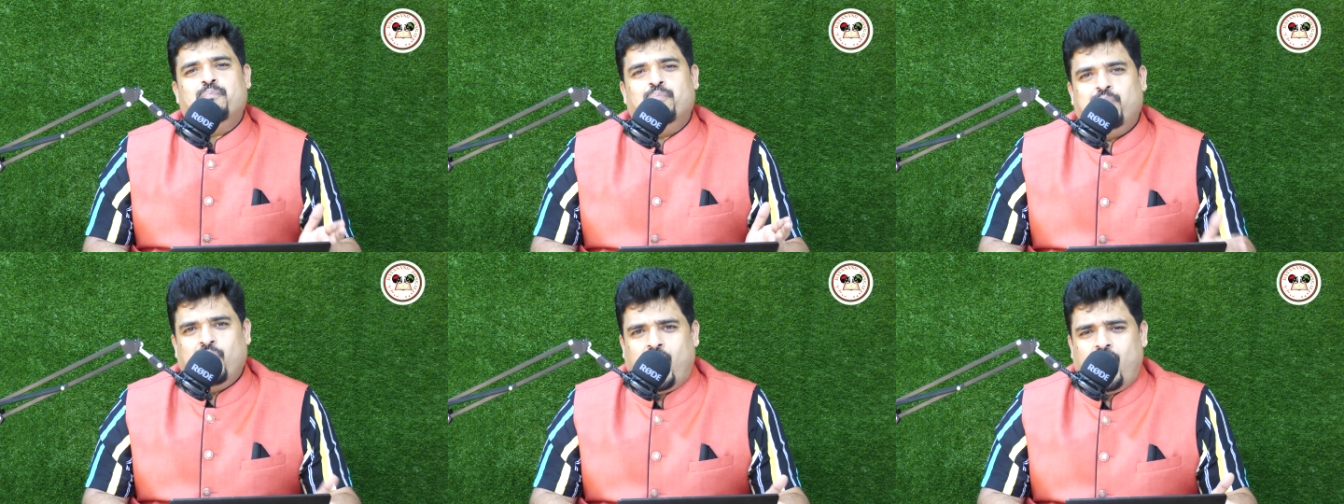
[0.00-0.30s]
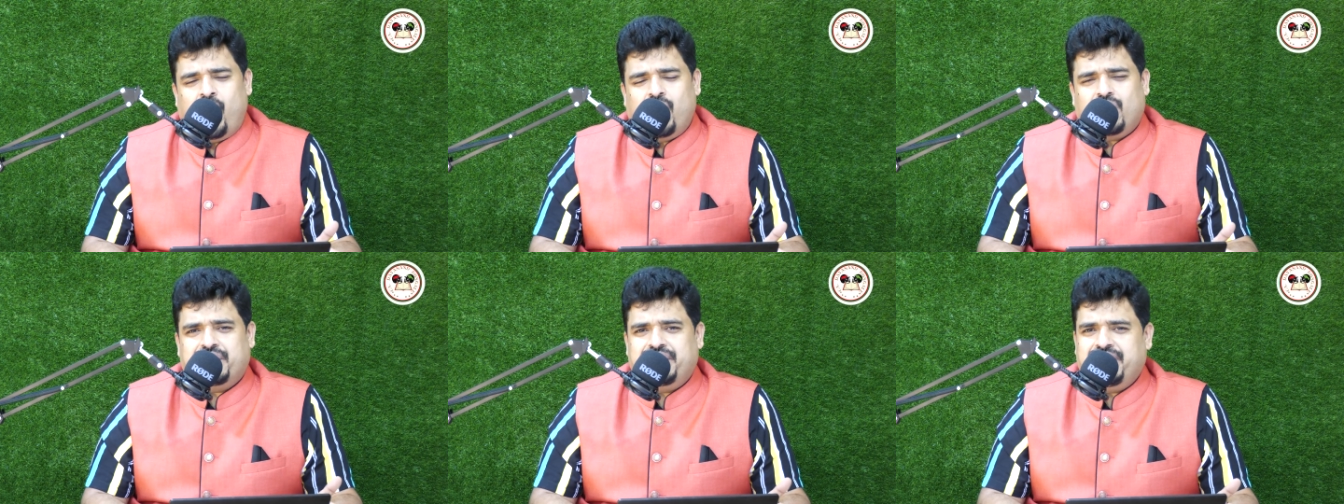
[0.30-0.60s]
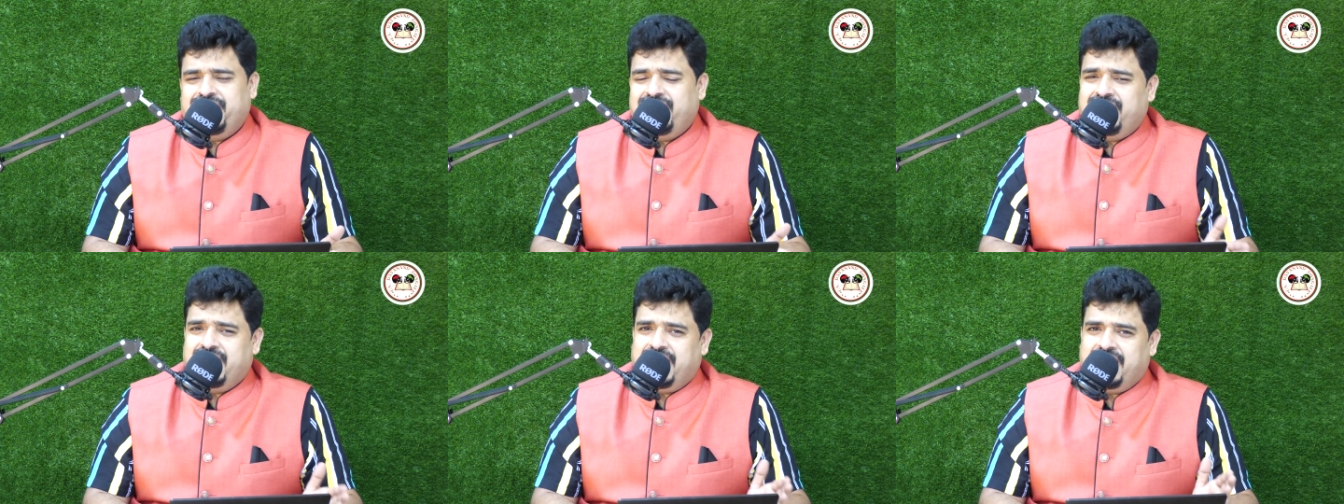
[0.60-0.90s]
block
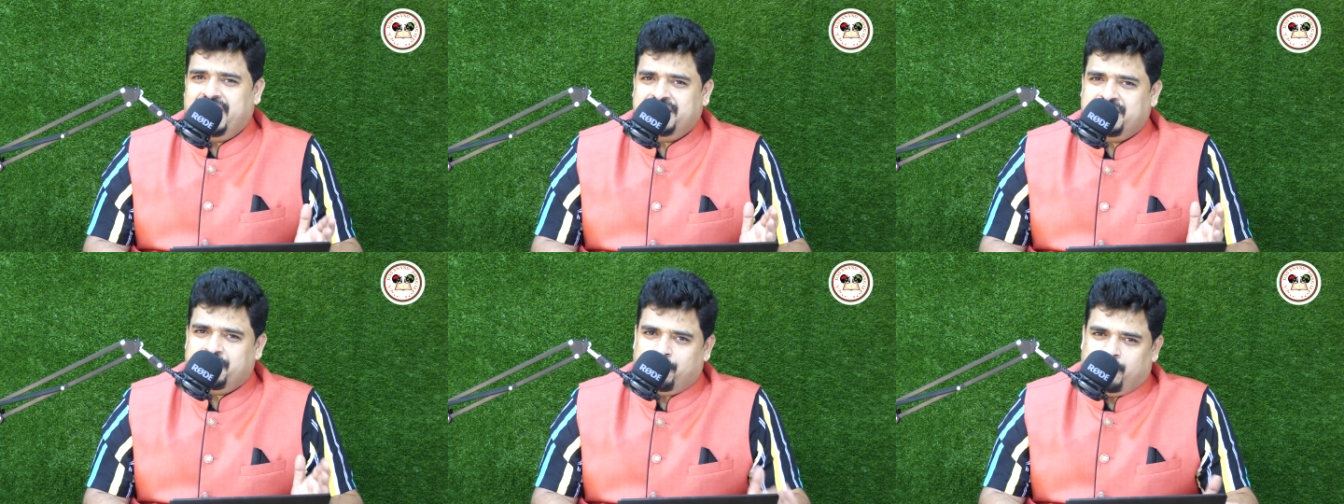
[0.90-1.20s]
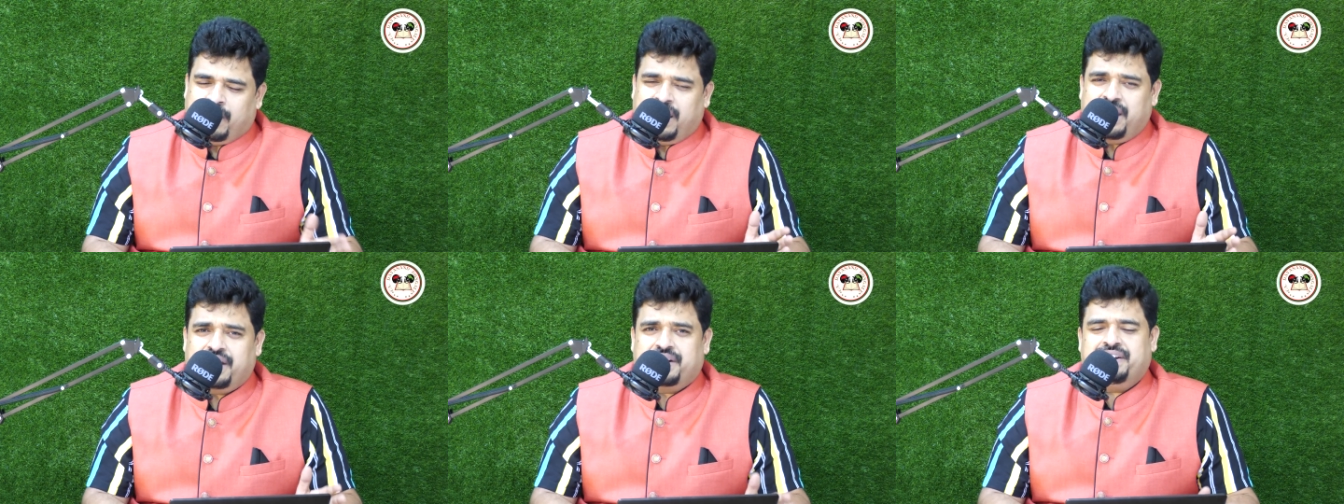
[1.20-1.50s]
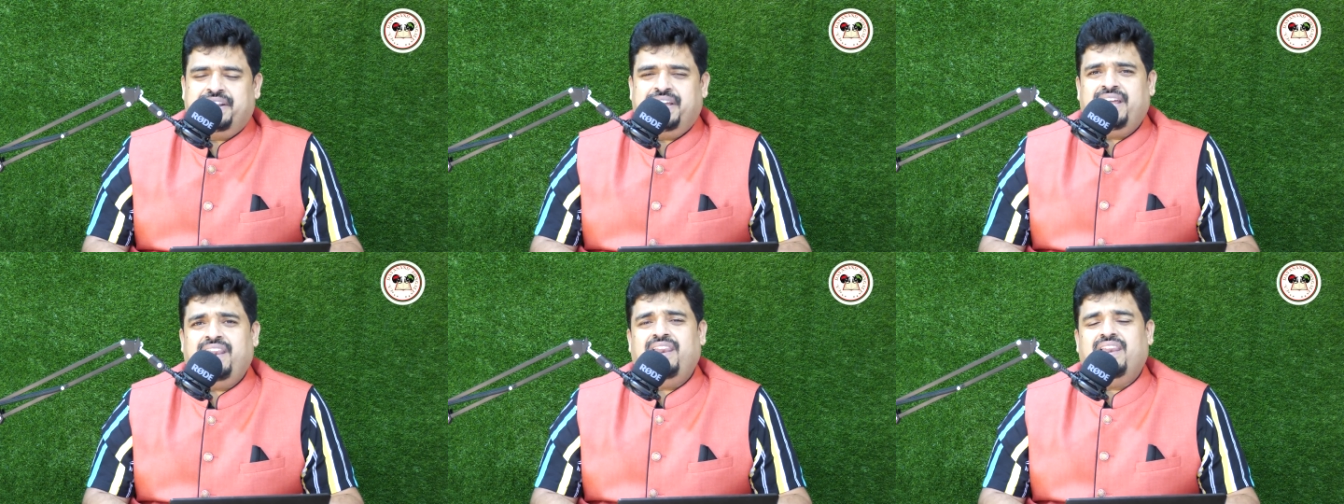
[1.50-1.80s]
deal and the
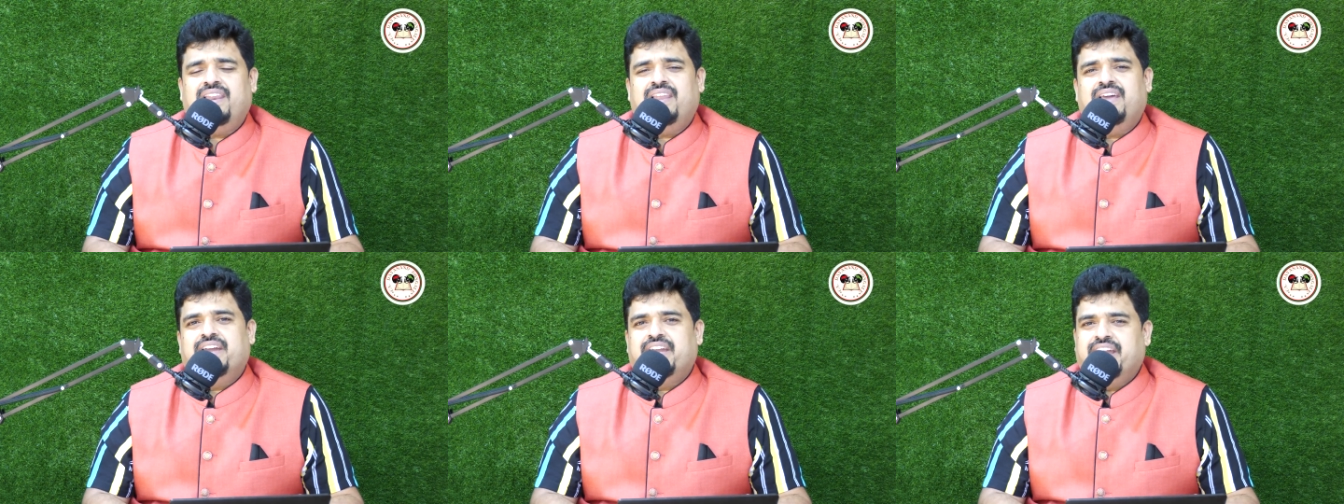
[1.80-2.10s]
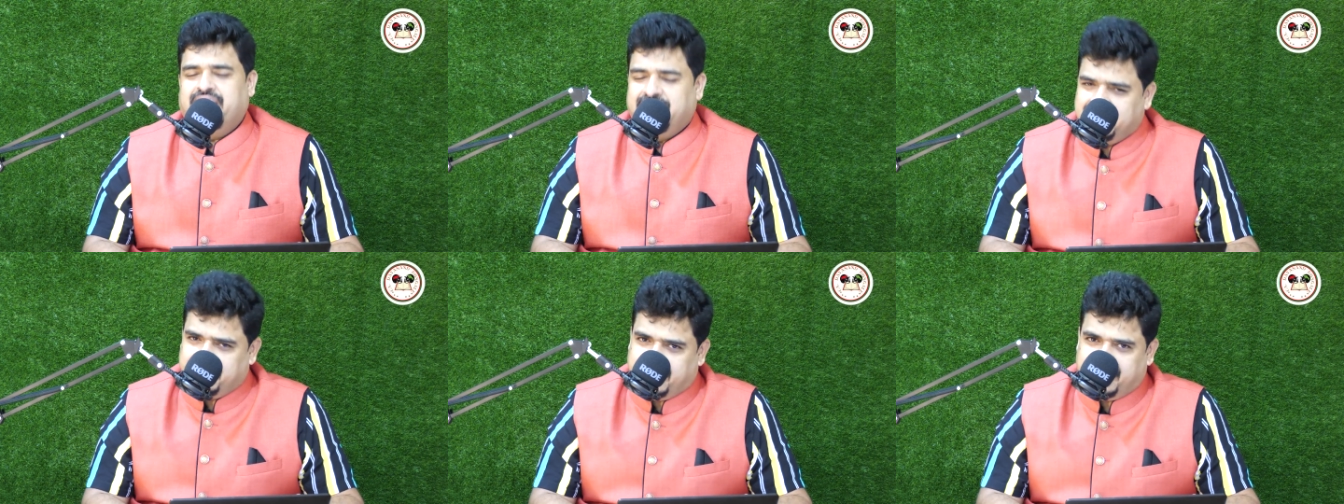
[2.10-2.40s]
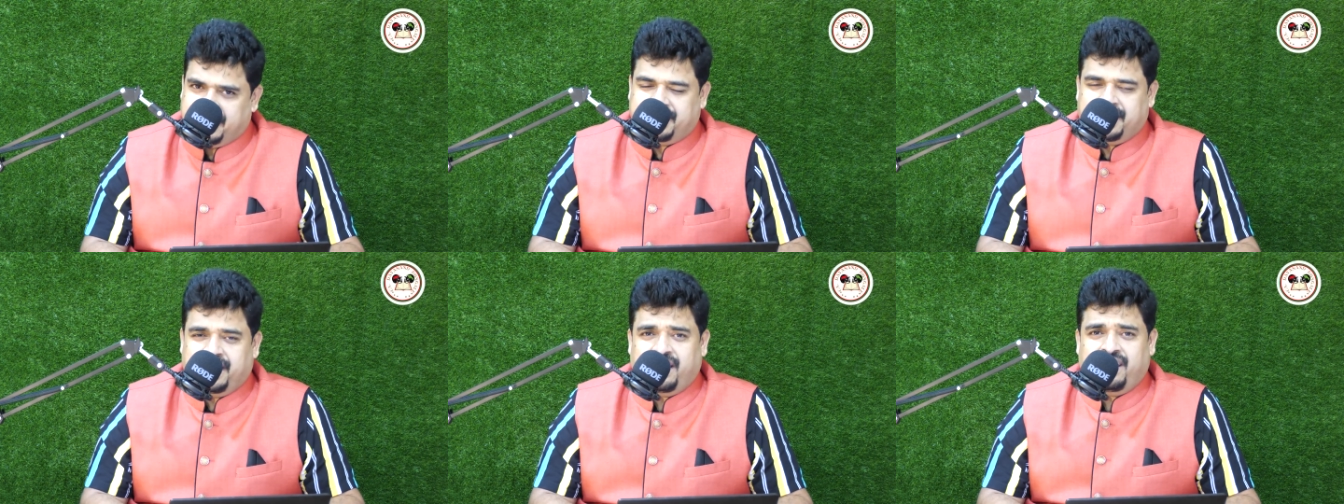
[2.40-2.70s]
bulk deal in
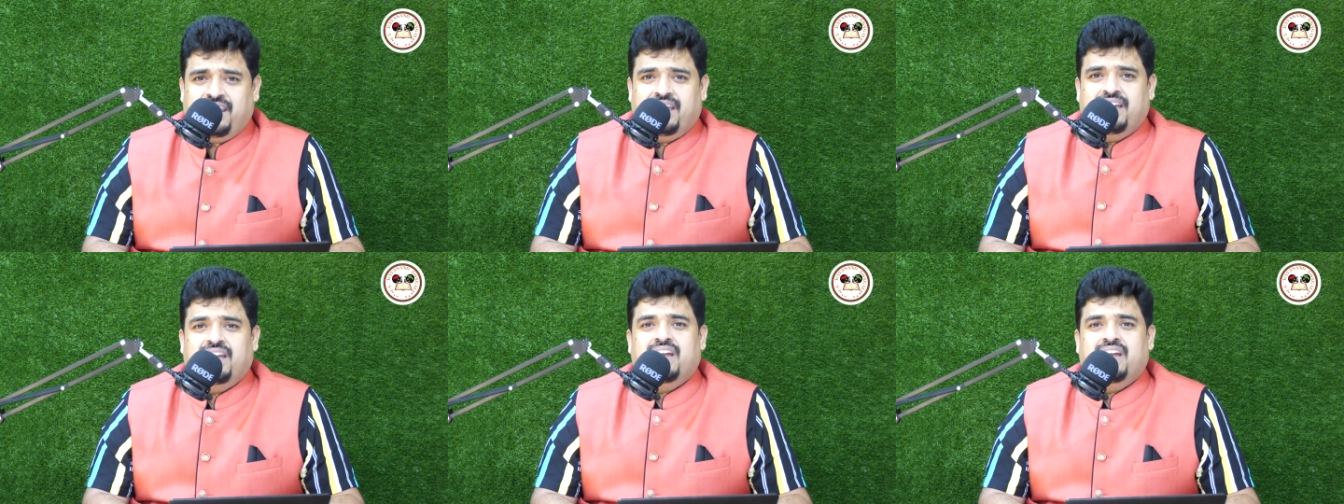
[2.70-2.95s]
detail,